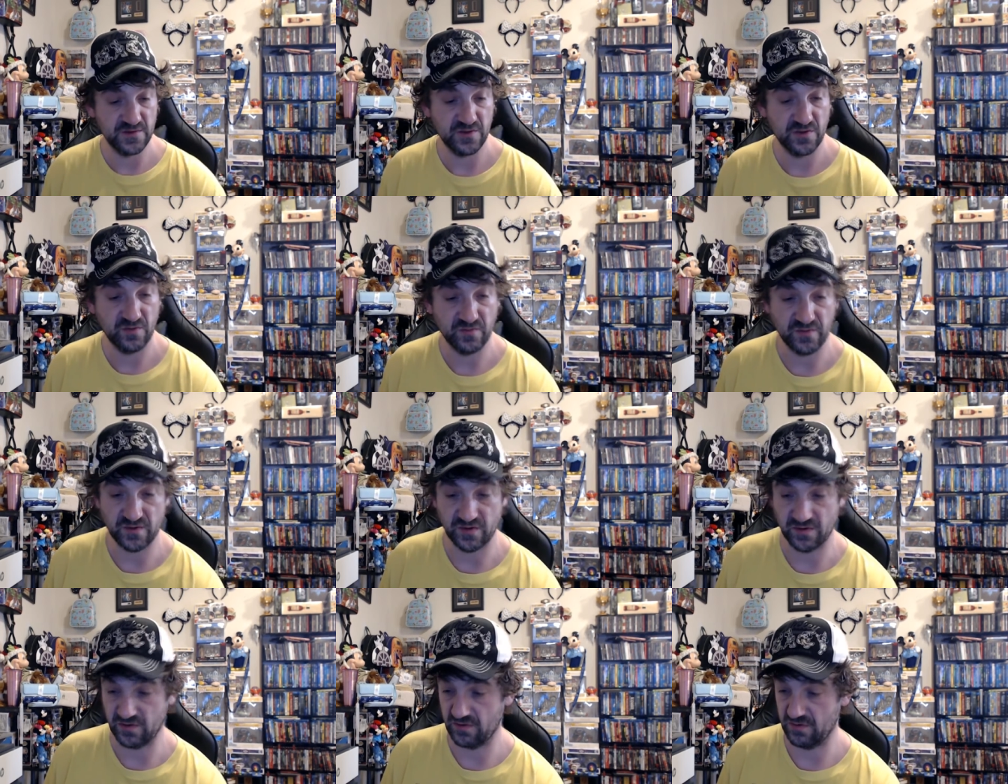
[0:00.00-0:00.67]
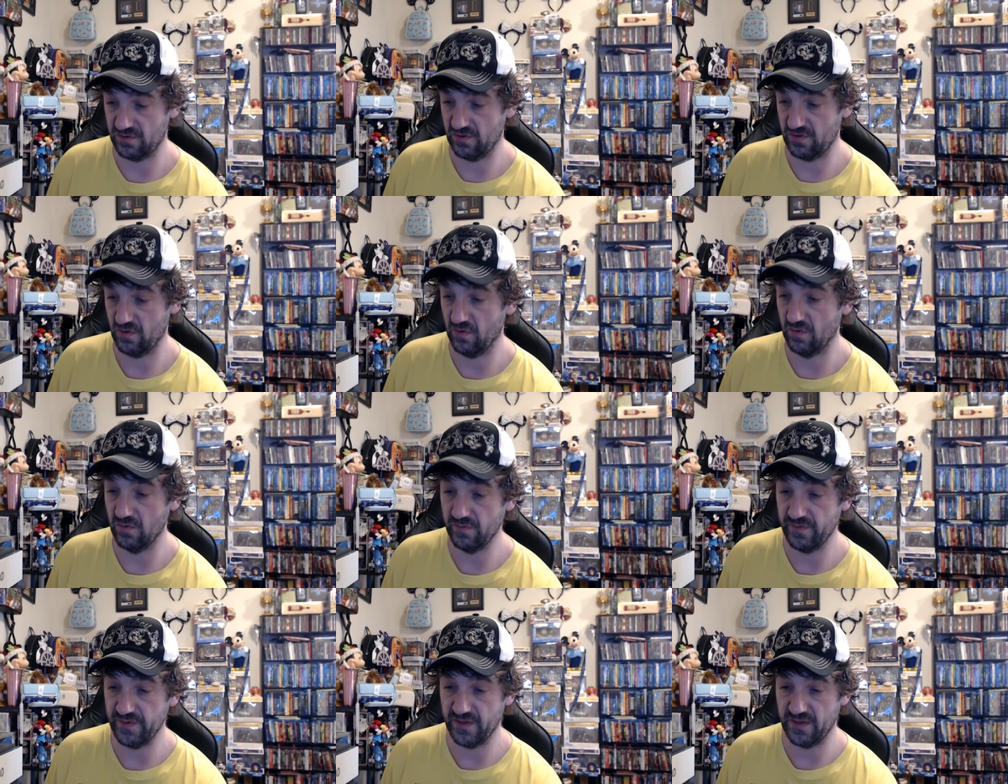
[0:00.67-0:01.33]
which is
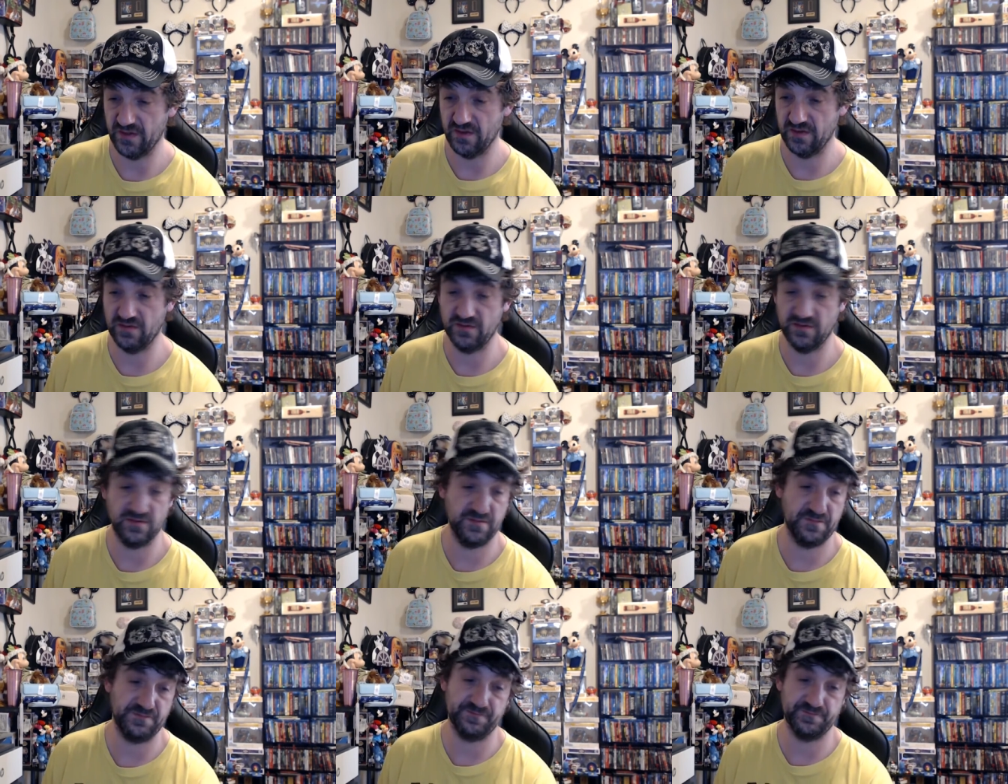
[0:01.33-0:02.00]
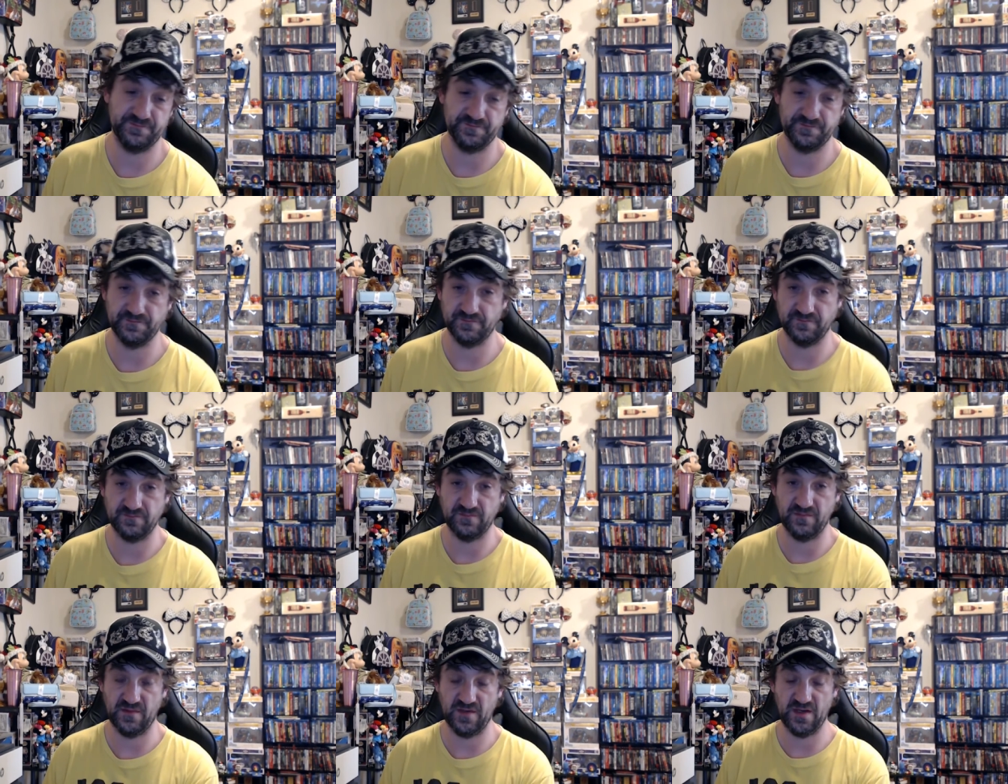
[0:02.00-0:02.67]
cool because
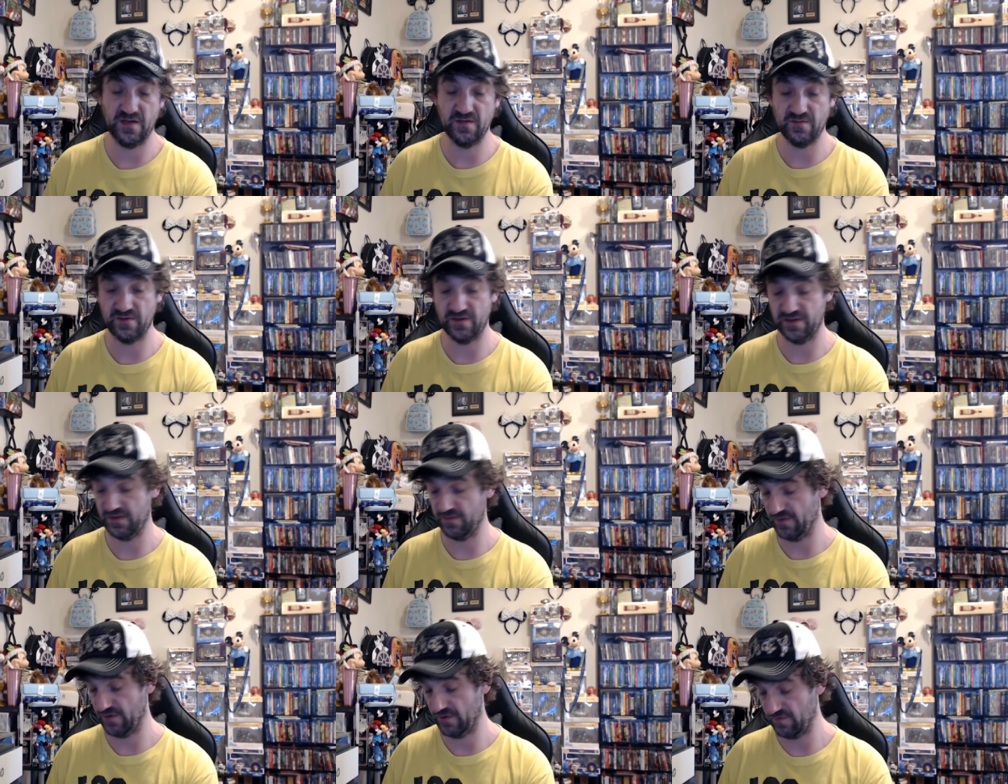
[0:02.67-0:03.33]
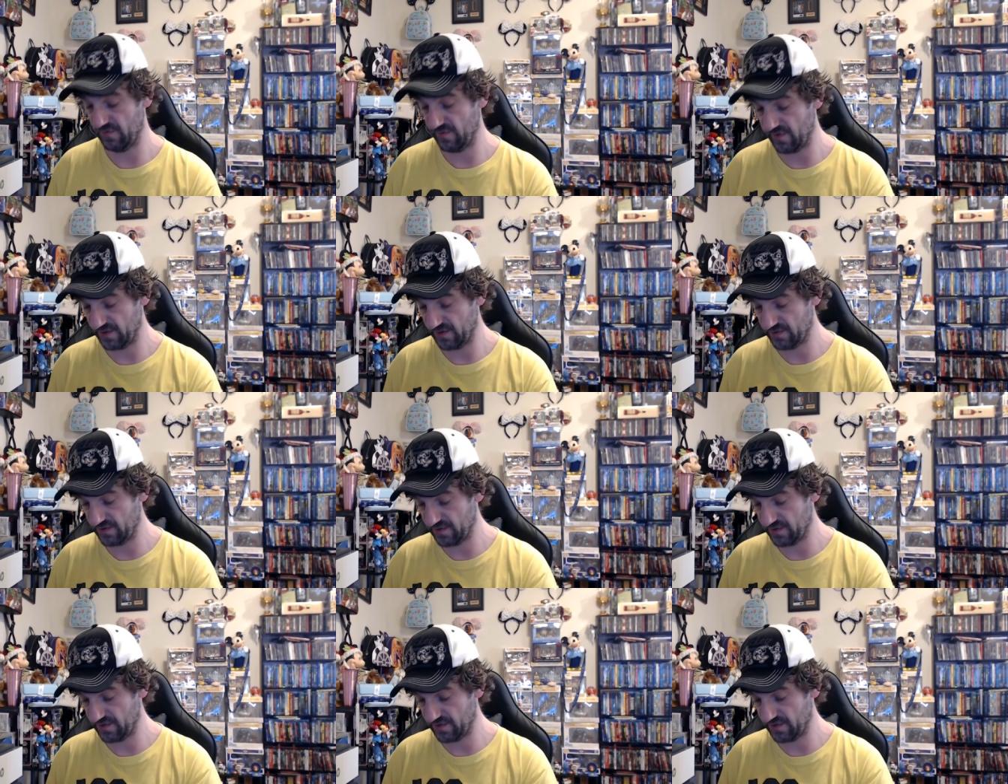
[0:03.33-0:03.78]
I always like mystery boxes.